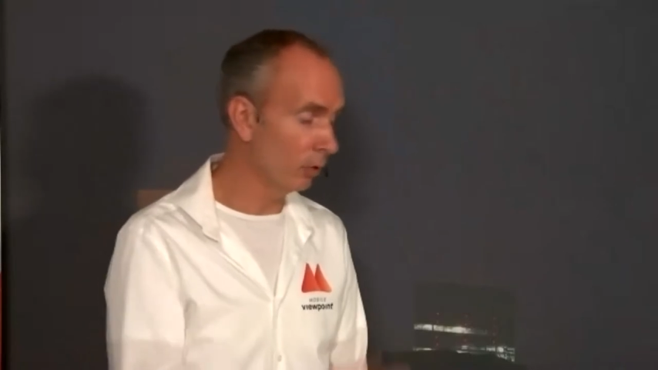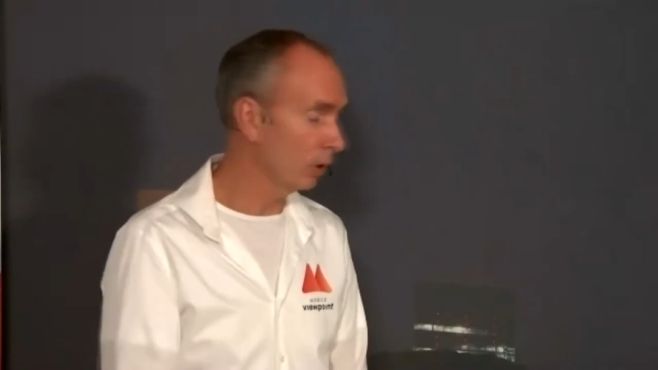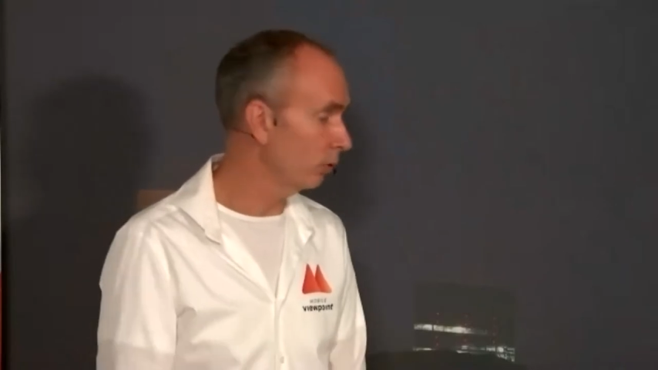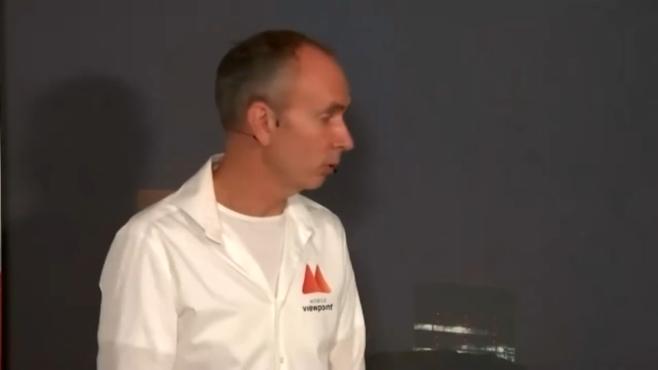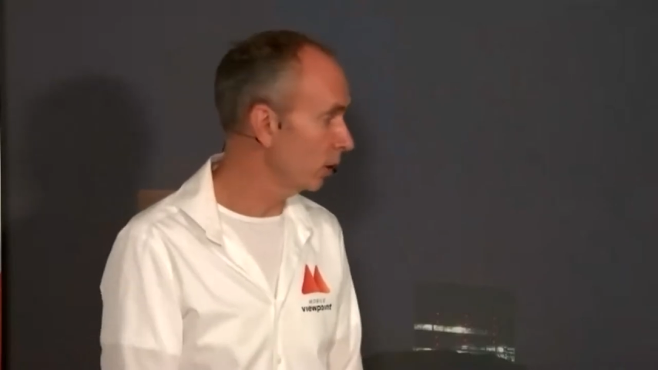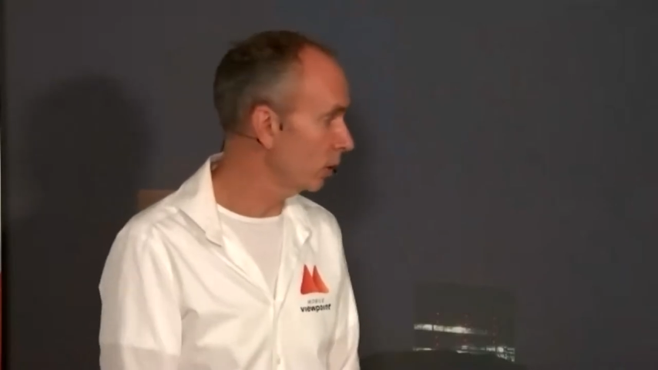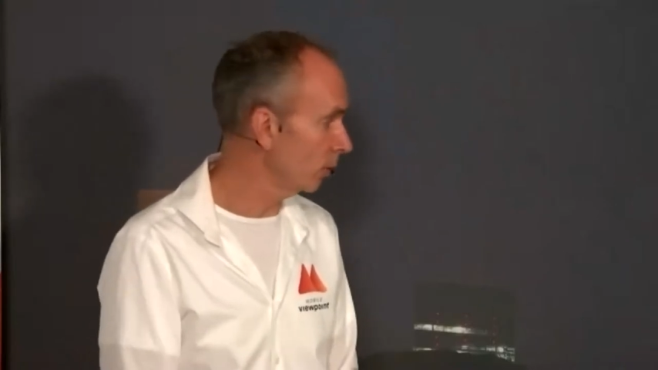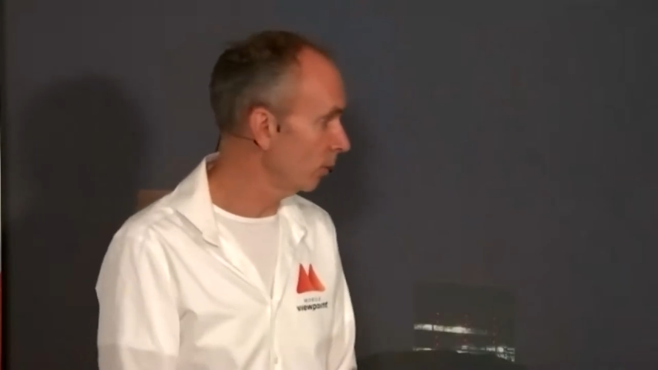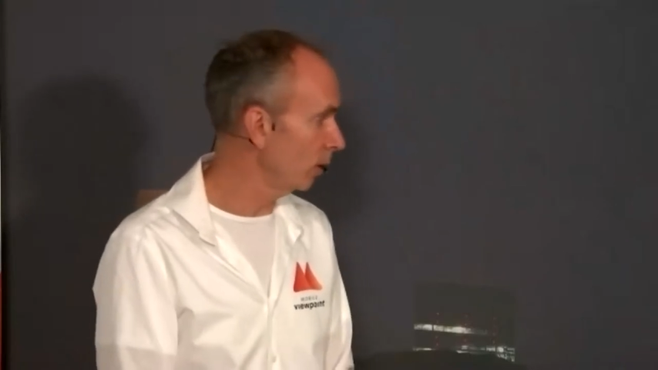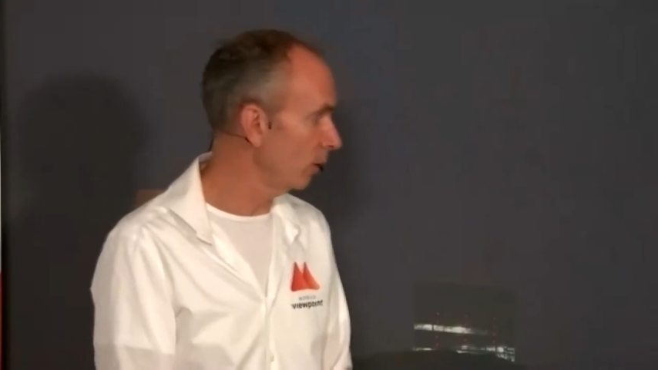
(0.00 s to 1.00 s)
to the to the
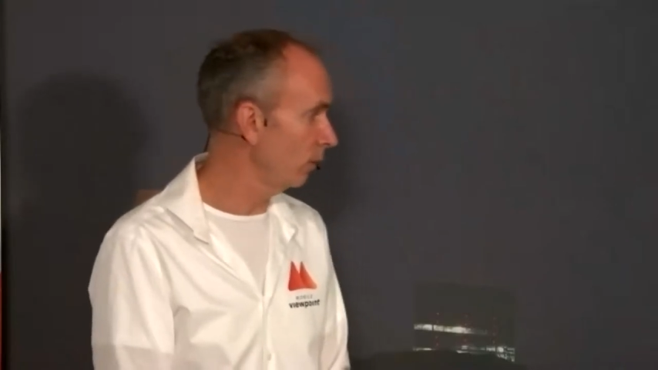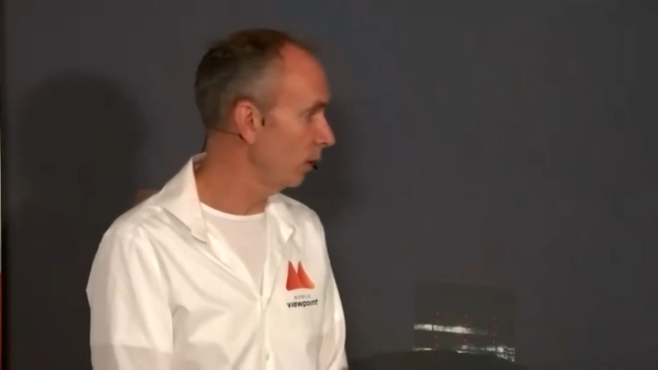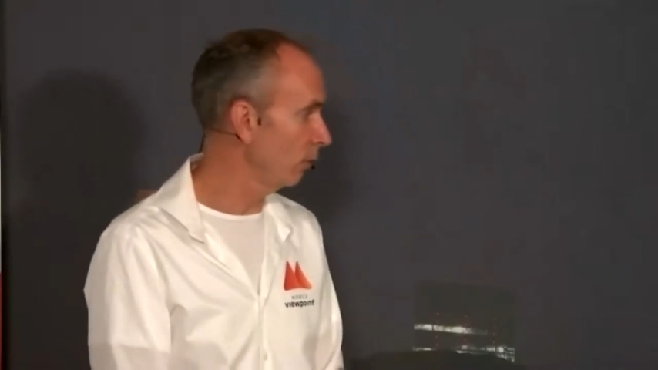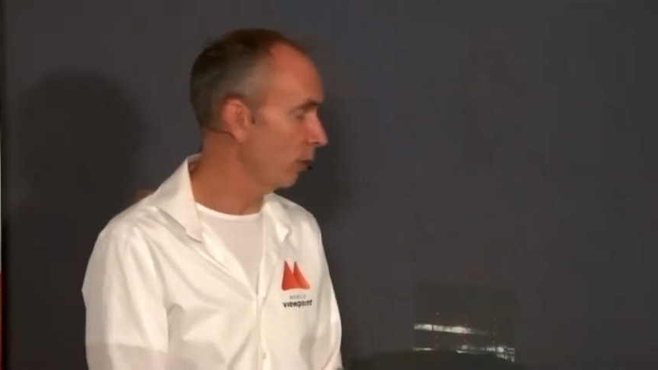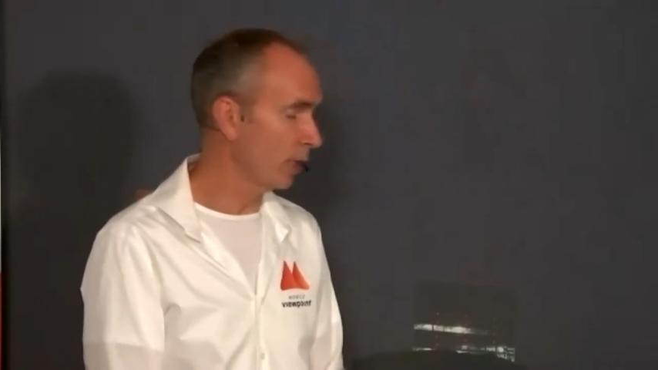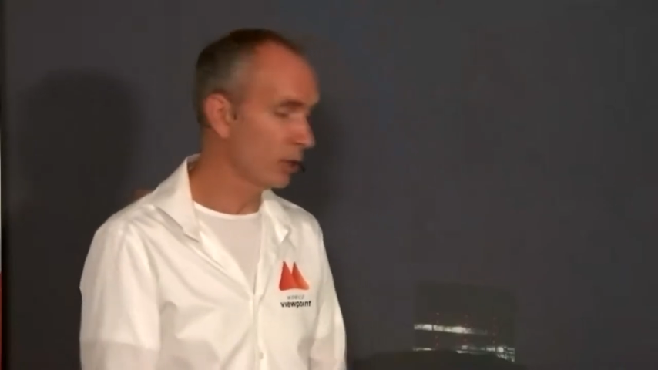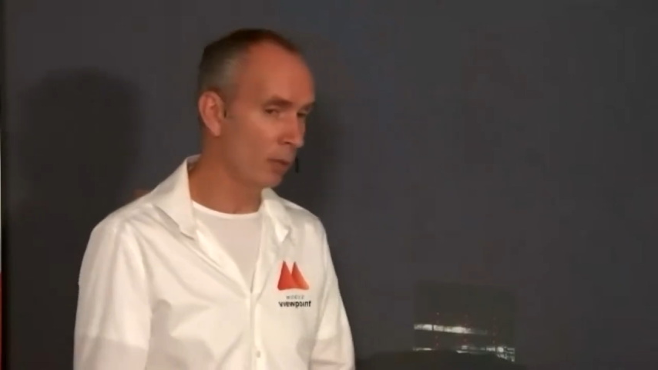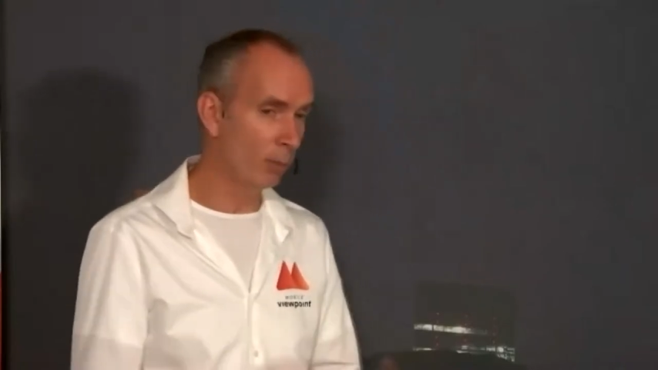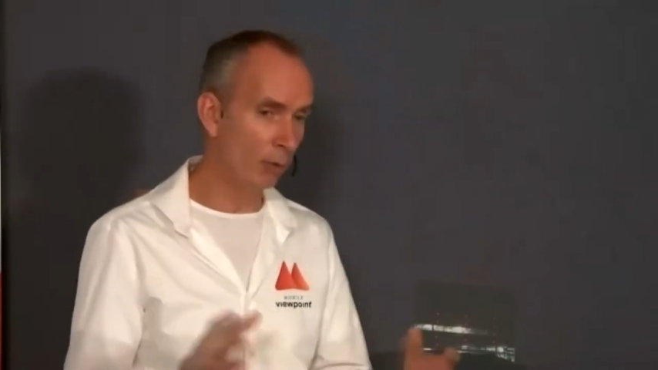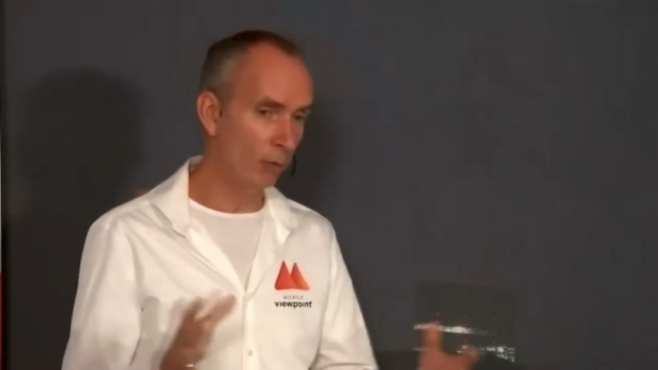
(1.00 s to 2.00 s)
system, and then we have an
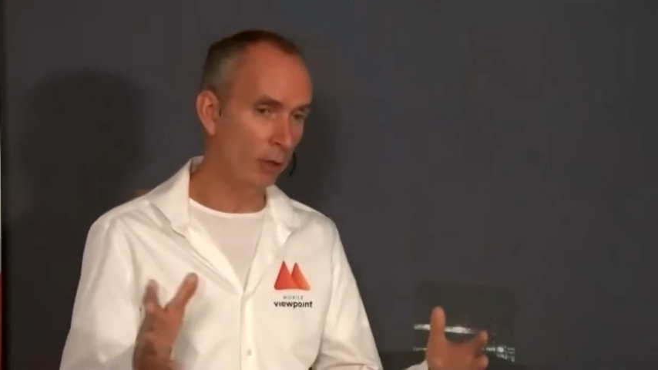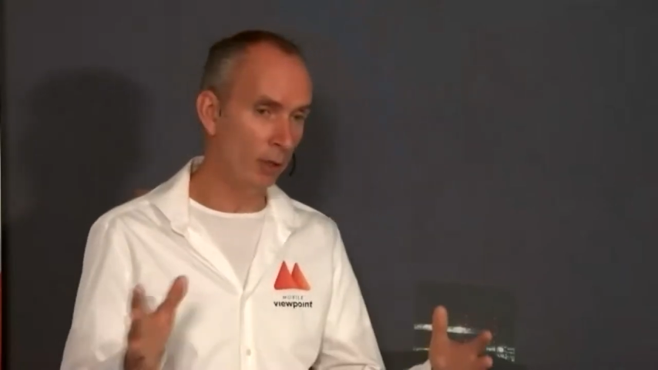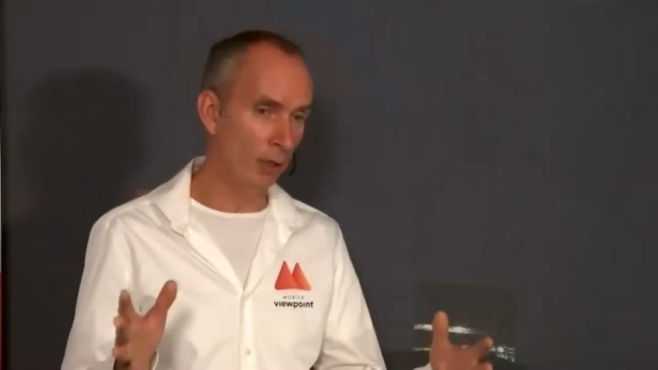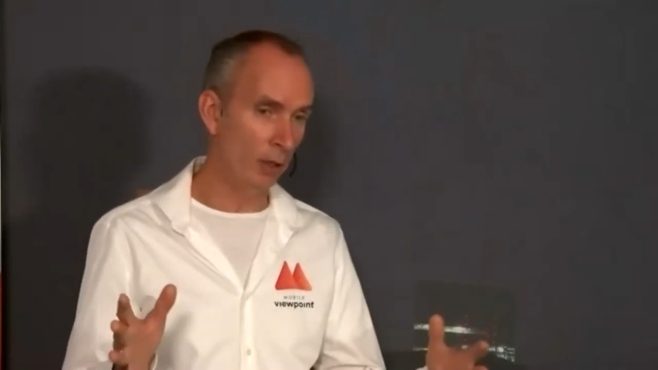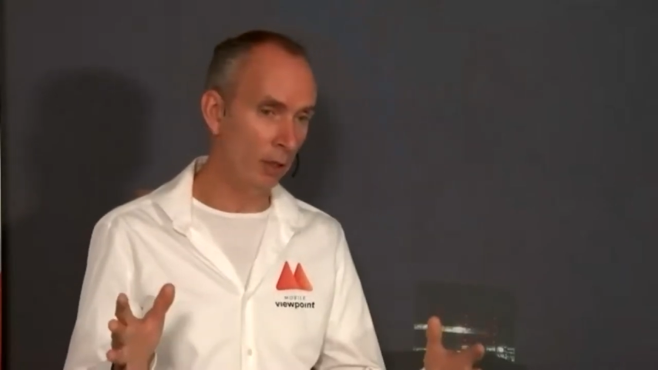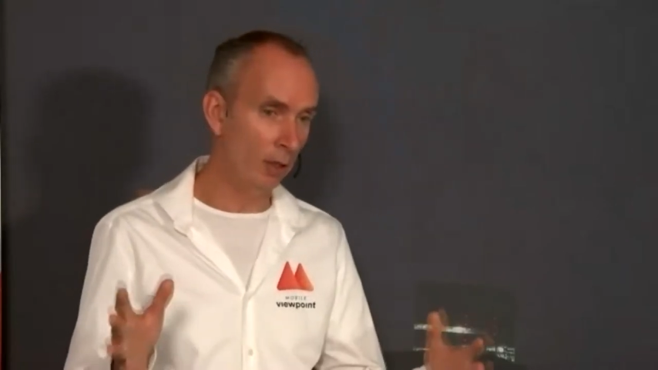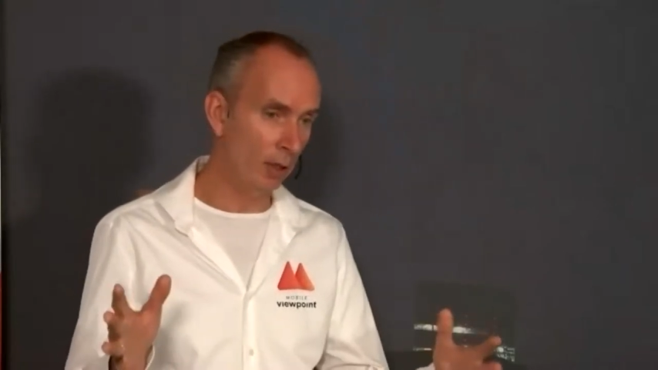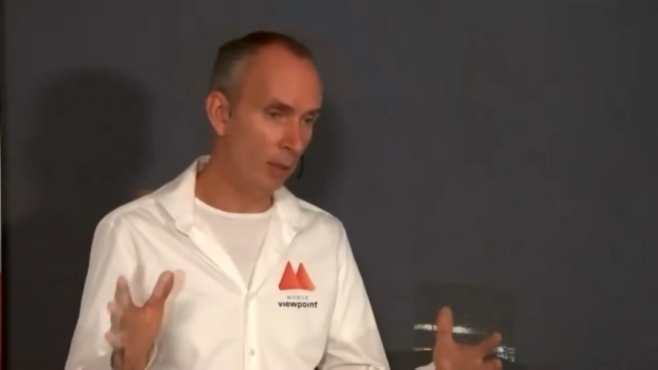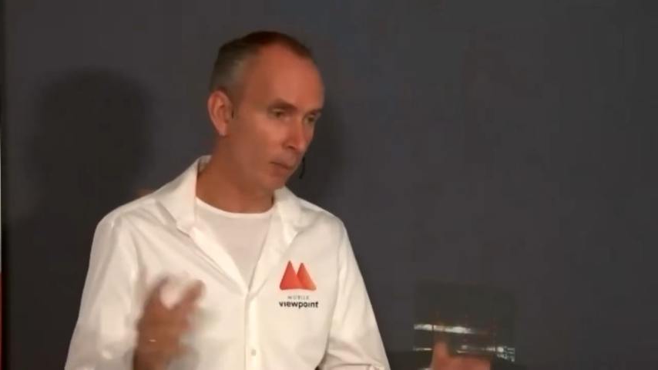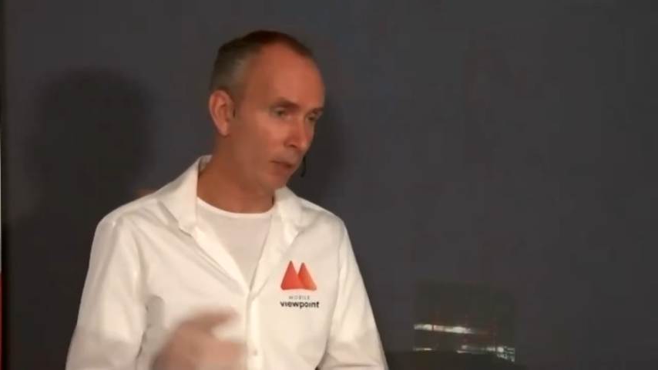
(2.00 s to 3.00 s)
extra buffer in the in the
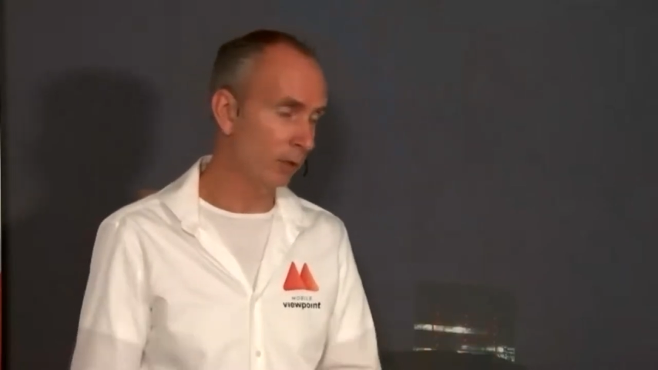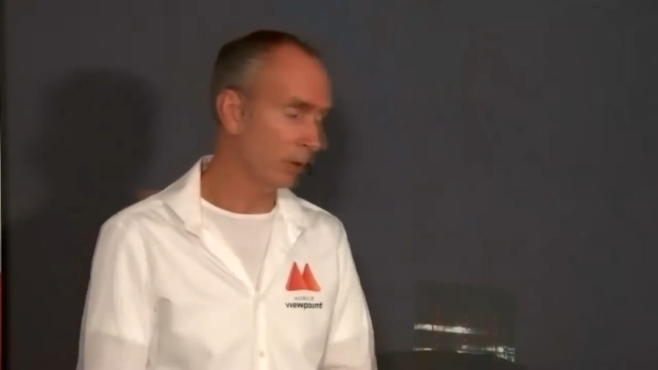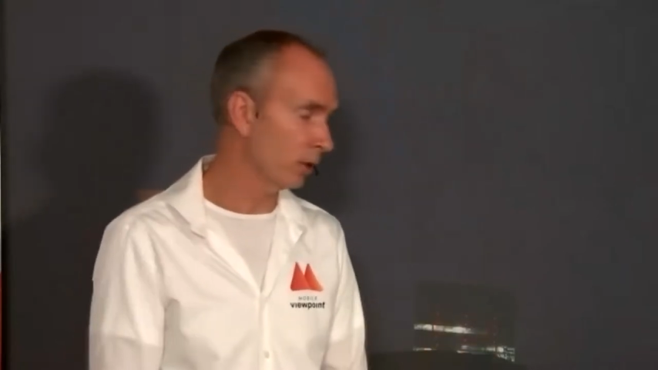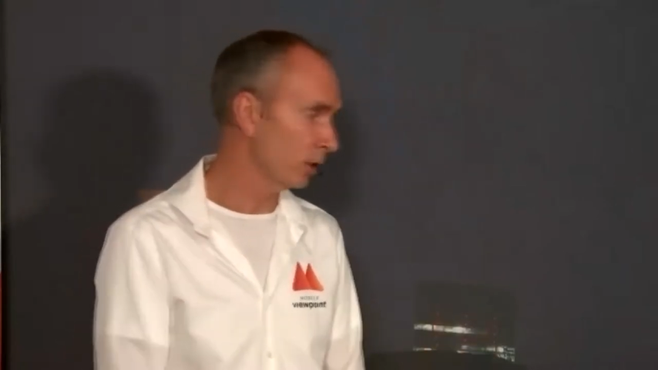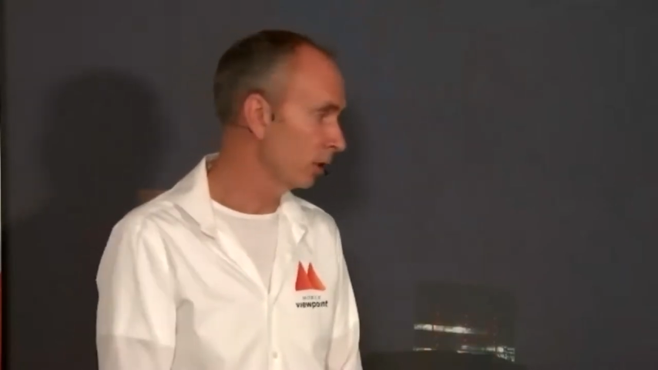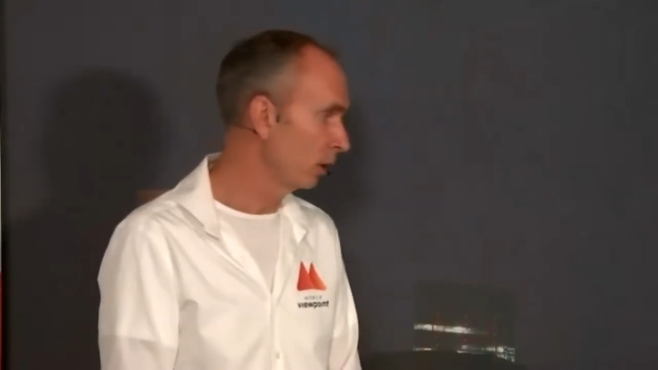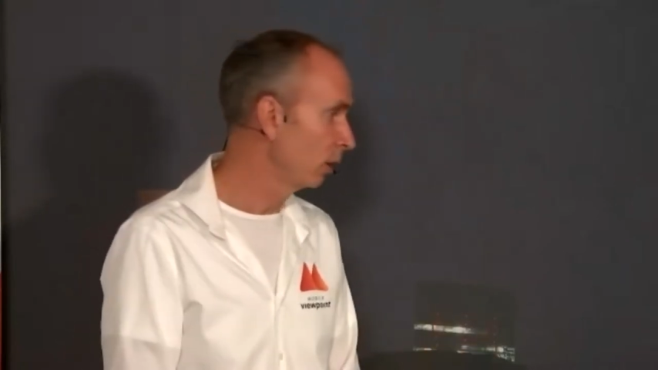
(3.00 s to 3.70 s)
LinkMatrix